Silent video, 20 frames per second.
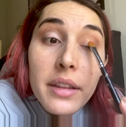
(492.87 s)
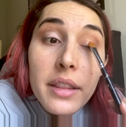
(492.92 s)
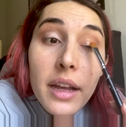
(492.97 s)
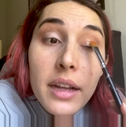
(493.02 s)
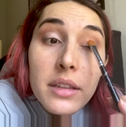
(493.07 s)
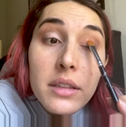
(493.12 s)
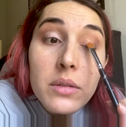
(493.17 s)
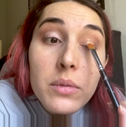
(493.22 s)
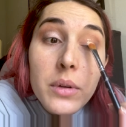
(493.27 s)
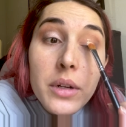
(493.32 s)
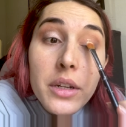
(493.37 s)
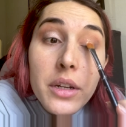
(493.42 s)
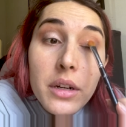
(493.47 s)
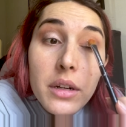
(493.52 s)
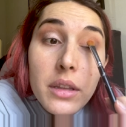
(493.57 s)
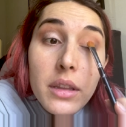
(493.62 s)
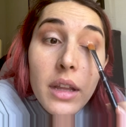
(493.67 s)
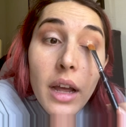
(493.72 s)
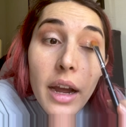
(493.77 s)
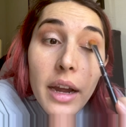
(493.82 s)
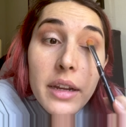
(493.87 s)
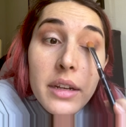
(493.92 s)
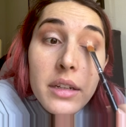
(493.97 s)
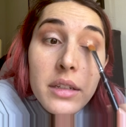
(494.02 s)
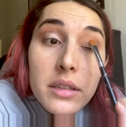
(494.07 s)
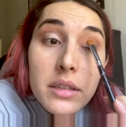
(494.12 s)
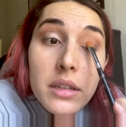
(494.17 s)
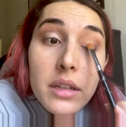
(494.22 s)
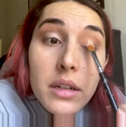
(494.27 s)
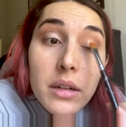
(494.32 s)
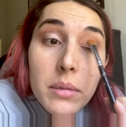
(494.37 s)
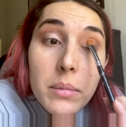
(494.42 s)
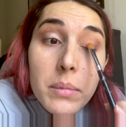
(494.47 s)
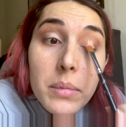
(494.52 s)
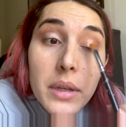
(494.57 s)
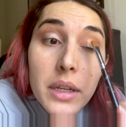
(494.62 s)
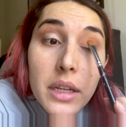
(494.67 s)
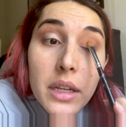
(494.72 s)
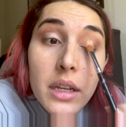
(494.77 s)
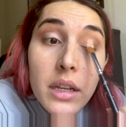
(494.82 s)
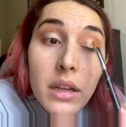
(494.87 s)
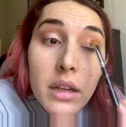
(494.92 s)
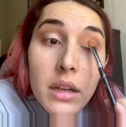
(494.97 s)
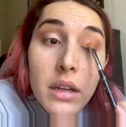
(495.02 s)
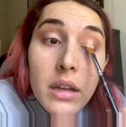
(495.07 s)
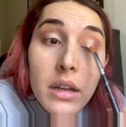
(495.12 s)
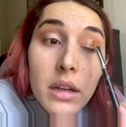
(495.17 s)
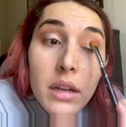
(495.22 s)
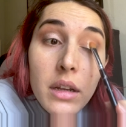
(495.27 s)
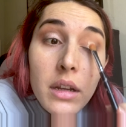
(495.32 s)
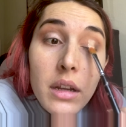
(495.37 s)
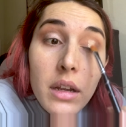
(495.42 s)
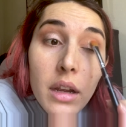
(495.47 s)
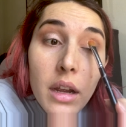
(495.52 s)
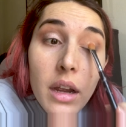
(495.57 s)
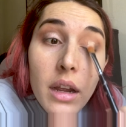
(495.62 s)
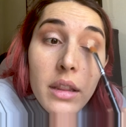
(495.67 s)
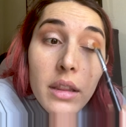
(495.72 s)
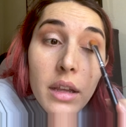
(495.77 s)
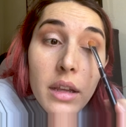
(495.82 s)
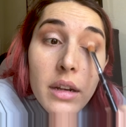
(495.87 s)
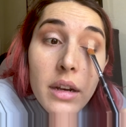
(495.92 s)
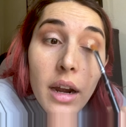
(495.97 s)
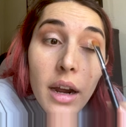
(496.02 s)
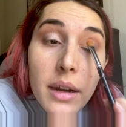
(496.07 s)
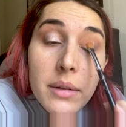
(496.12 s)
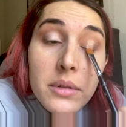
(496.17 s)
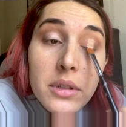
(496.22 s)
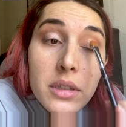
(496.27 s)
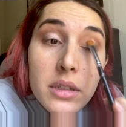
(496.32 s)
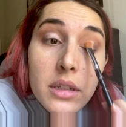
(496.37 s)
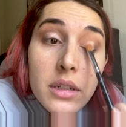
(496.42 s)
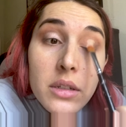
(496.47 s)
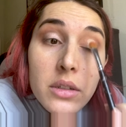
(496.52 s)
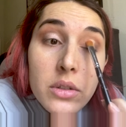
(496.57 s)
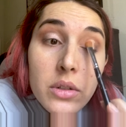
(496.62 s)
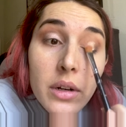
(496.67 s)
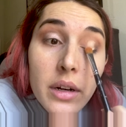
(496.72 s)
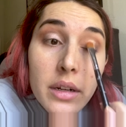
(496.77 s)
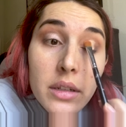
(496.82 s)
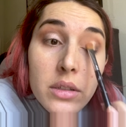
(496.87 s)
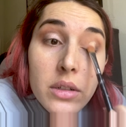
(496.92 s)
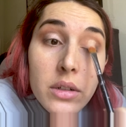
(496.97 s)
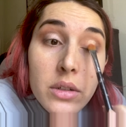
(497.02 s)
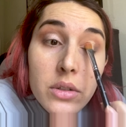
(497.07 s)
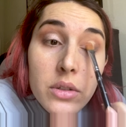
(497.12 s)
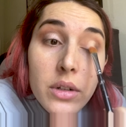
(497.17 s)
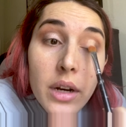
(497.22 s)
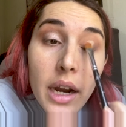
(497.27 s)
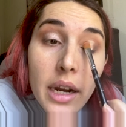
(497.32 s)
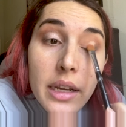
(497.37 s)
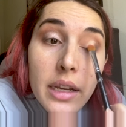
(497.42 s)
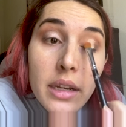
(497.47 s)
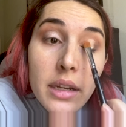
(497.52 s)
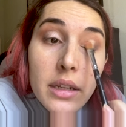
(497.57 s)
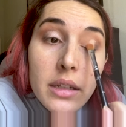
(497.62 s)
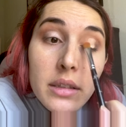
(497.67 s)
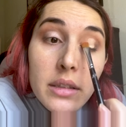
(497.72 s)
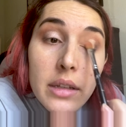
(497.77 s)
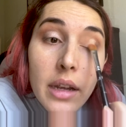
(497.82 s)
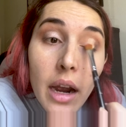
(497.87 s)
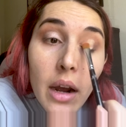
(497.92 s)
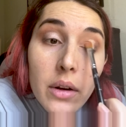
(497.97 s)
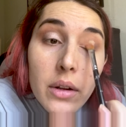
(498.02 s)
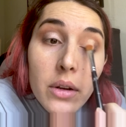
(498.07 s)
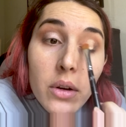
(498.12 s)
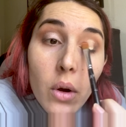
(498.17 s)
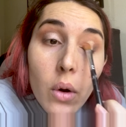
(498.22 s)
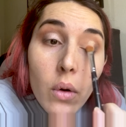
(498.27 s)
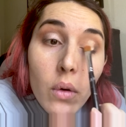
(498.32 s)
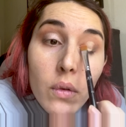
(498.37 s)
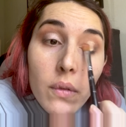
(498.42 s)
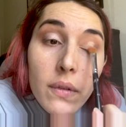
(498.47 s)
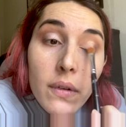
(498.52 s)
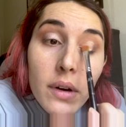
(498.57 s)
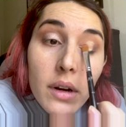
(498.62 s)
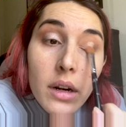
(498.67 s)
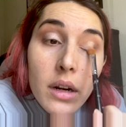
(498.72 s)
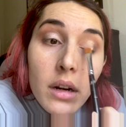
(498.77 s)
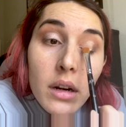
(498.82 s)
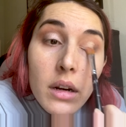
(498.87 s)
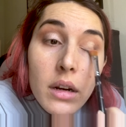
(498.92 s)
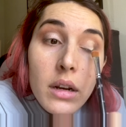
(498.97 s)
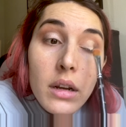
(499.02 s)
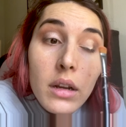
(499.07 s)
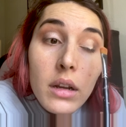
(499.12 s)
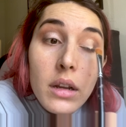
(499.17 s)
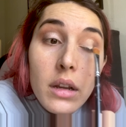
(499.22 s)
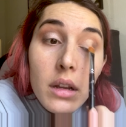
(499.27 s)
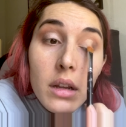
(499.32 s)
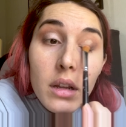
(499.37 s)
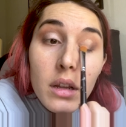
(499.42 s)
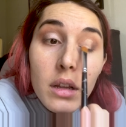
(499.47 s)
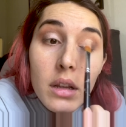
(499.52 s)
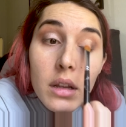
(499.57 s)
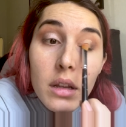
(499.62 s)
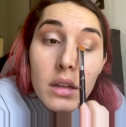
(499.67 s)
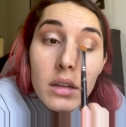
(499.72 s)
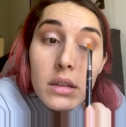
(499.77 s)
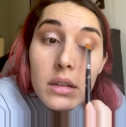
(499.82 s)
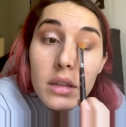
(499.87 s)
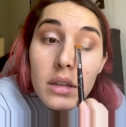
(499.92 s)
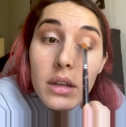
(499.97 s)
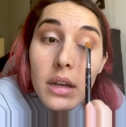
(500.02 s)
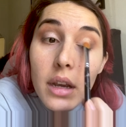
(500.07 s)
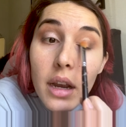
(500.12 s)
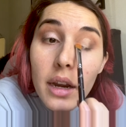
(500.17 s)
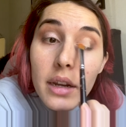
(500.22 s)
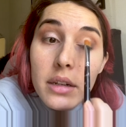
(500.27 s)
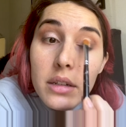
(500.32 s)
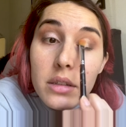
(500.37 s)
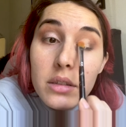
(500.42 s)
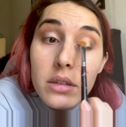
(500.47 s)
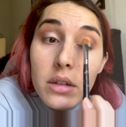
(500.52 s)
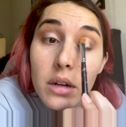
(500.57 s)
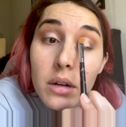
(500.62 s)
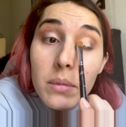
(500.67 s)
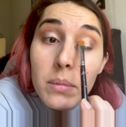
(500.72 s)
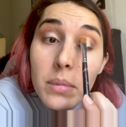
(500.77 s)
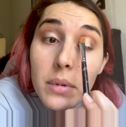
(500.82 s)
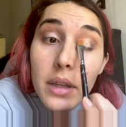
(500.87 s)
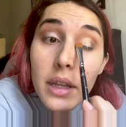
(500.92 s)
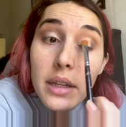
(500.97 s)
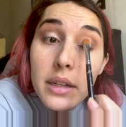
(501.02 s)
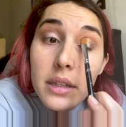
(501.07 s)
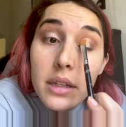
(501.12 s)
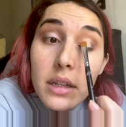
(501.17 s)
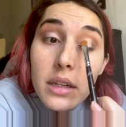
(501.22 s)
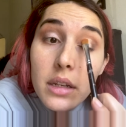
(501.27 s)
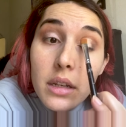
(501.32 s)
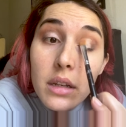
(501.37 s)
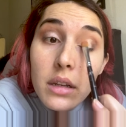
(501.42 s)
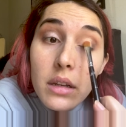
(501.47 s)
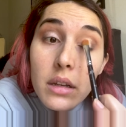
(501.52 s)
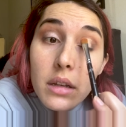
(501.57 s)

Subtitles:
That's where your line is gonna be. And then I'm just gonna start dragging it down and over to kind of start blending it.